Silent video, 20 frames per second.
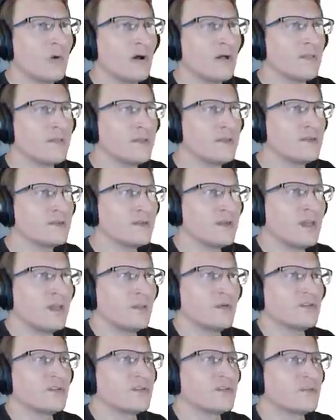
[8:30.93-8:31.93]
this came
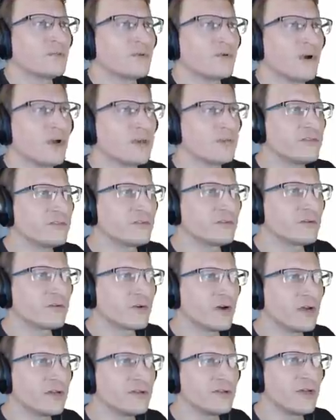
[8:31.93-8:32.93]
as a surprise to
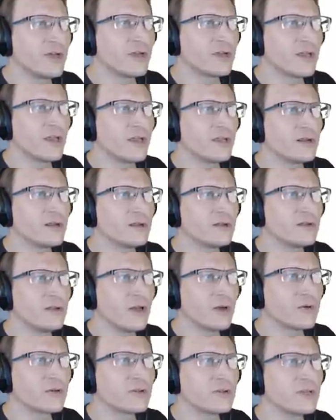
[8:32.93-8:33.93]
Crytek and
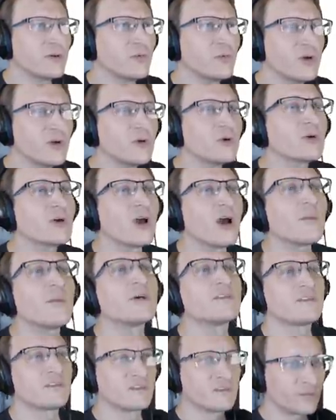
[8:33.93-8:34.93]
undoubtedly will come
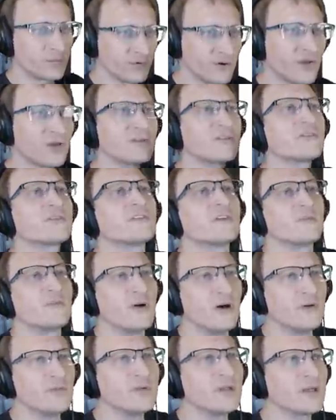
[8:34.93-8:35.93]
as a surprise to the
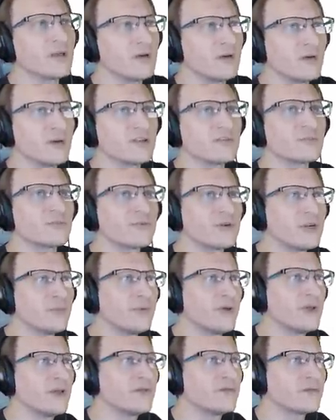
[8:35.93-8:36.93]
public who has
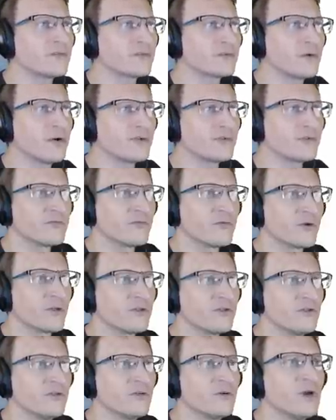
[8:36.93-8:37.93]
prepaid for Squadron
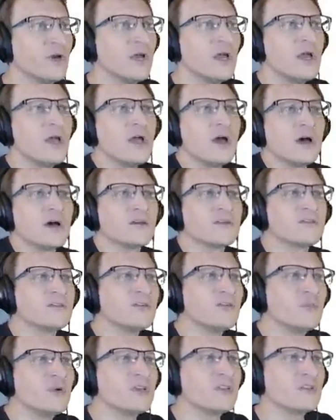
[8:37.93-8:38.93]
42,
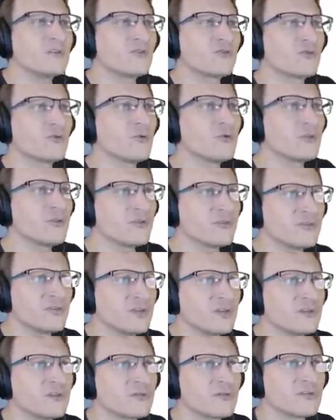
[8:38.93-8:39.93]
assuming the truth of
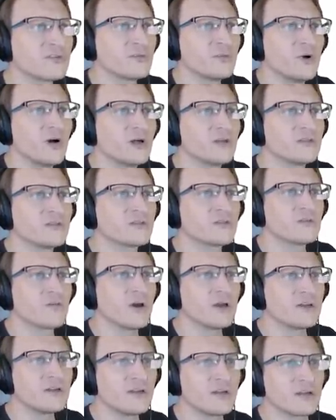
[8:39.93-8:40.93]
CIG's response,
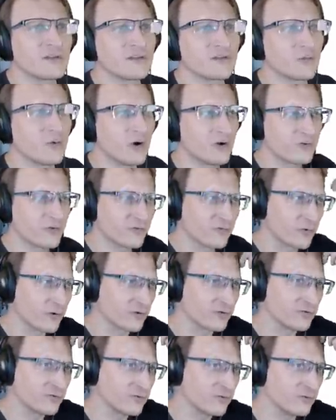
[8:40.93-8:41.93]
Crytek's Squadron
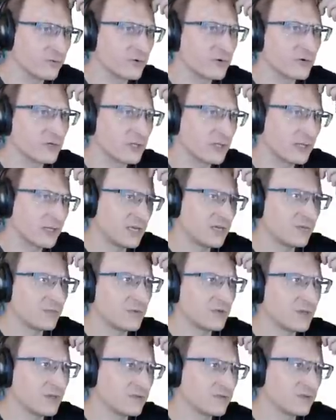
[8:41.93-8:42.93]
42 claim
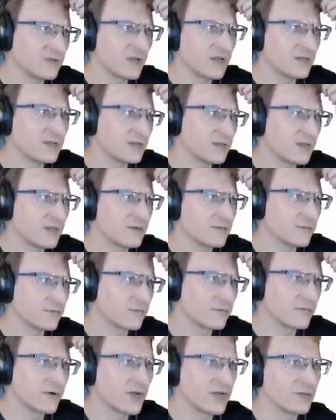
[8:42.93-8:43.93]
is not yet
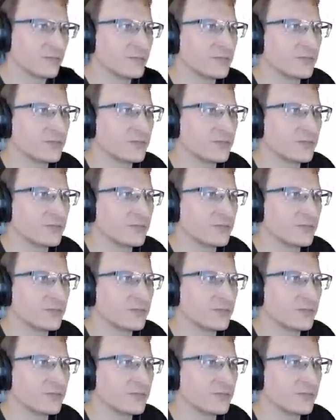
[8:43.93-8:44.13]
ripe.